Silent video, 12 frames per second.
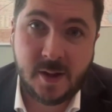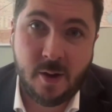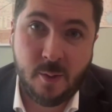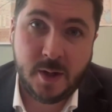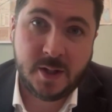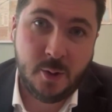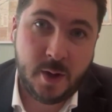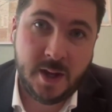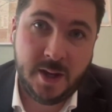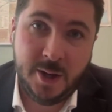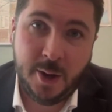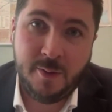so we're
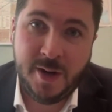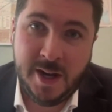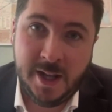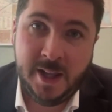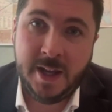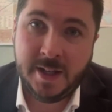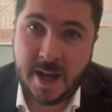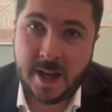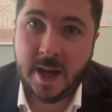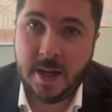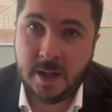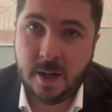talking, nearly a
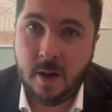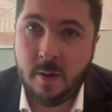decade